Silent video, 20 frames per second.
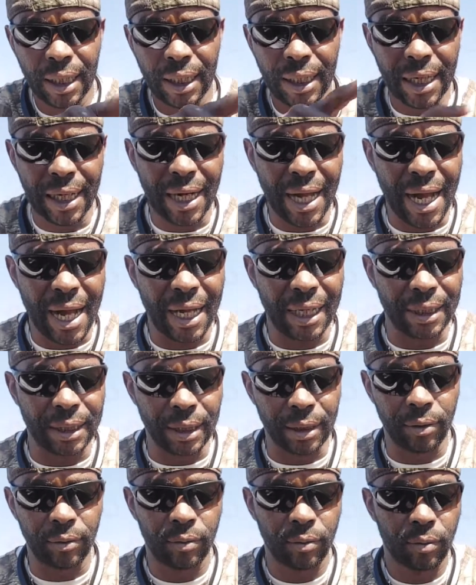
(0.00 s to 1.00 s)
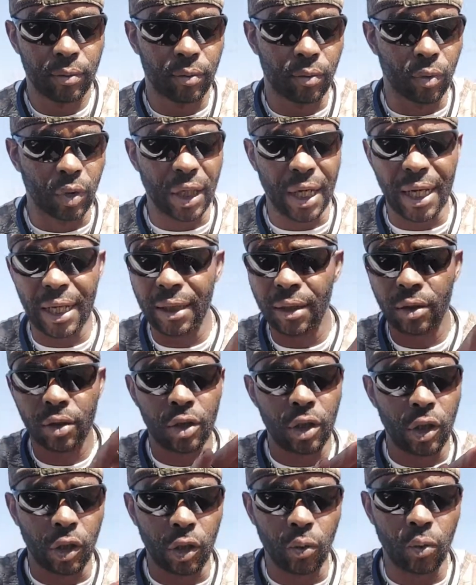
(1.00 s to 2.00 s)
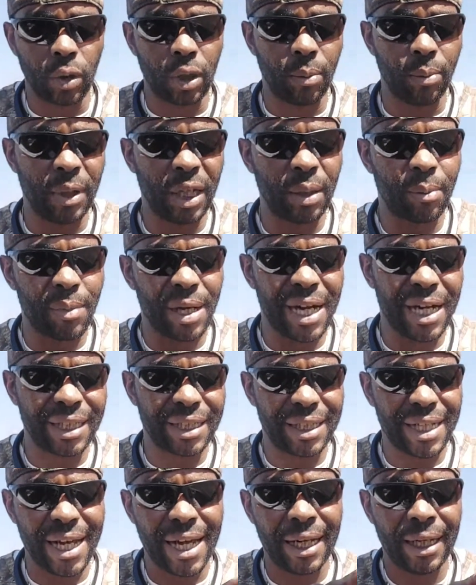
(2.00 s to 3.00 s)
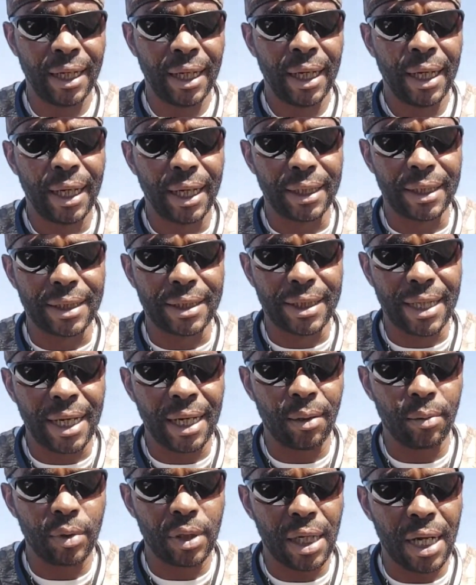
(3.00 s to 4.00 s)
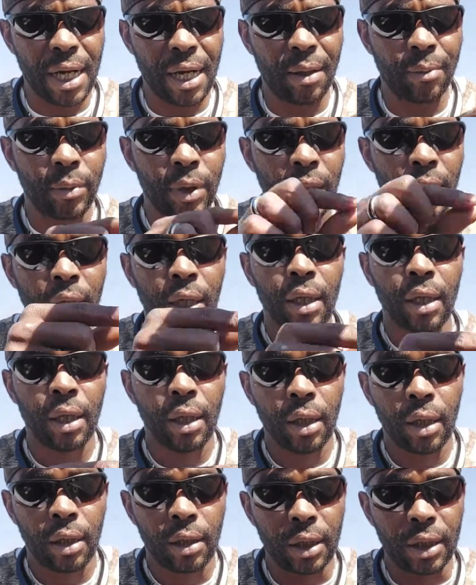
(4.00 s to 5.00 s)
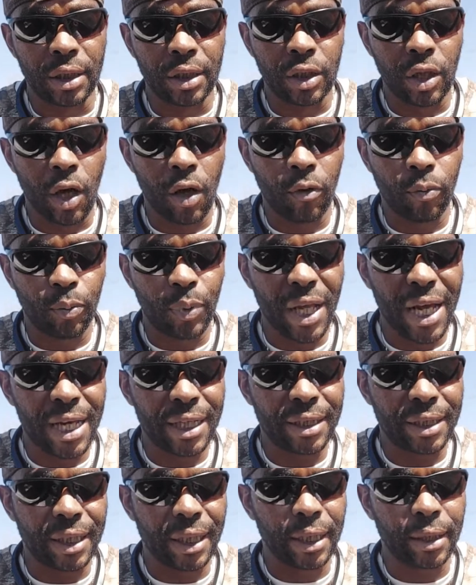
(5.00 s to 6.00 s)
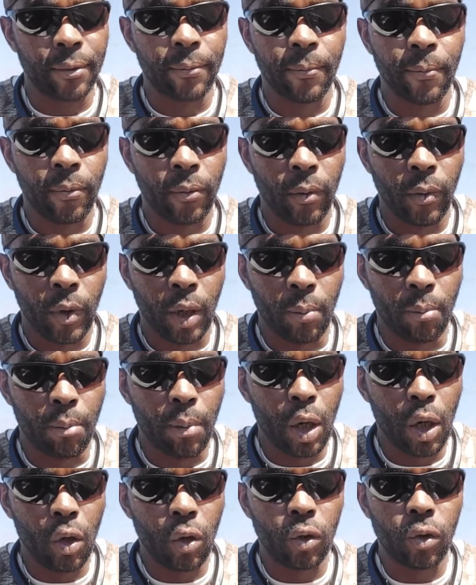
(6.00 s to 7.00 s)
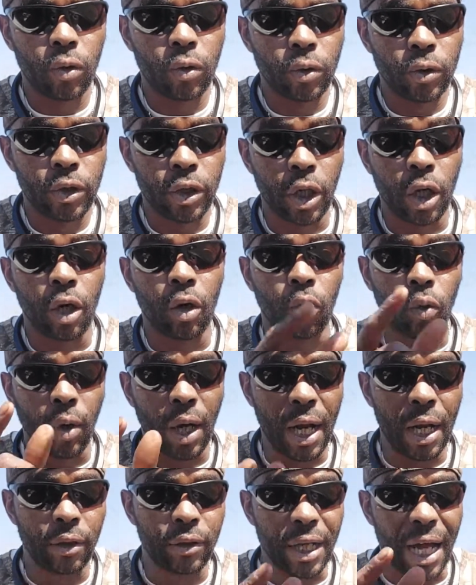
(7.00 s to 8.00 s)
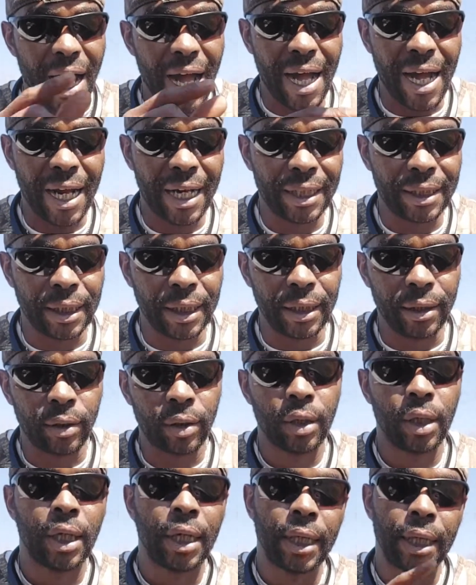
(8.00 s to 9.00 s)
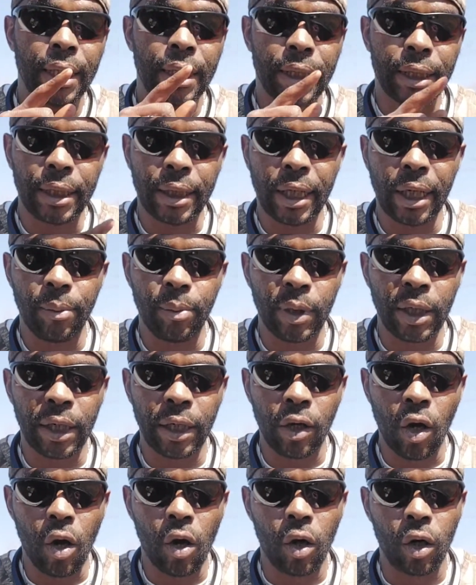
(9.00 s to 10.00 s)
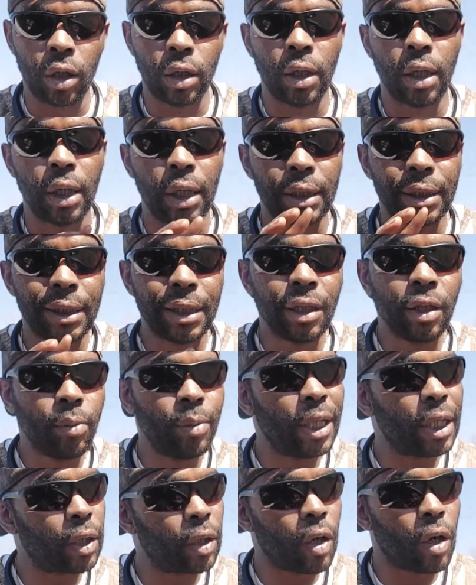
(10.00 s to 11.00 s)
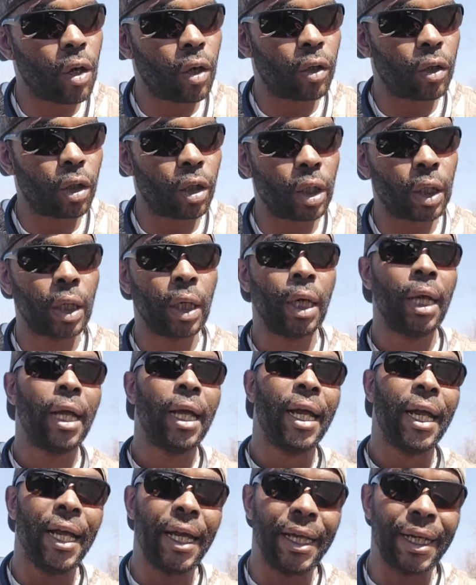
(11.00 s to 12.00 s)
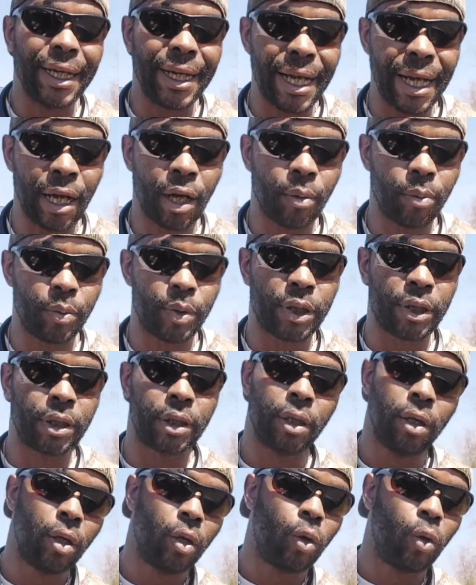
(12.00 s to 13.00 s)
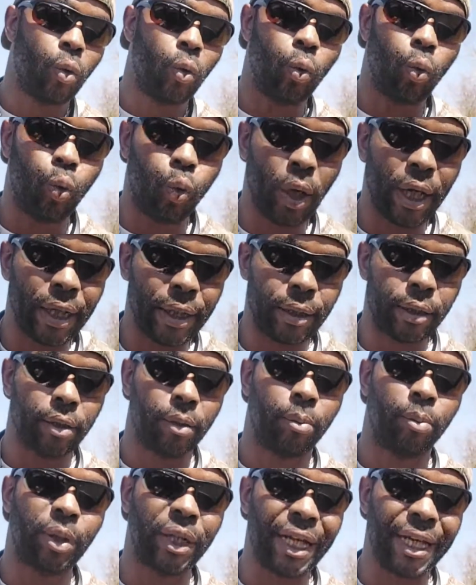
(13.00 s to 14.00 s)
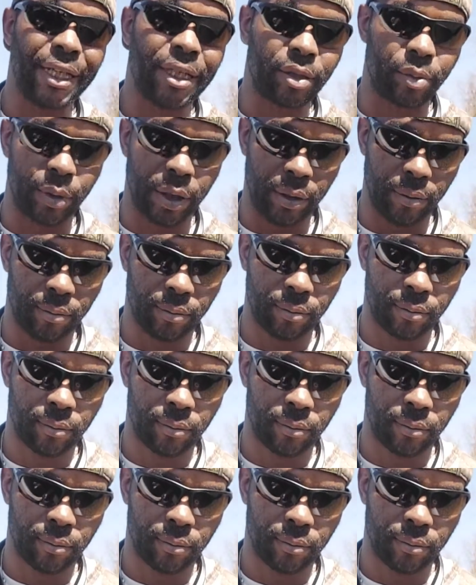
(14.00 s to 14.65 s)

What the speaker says: in that eyelet. Okay, so you want to minimize that. At the same time, the soft plastic molds around the eyelet, keeping it on a little bit longer, and it helps with placement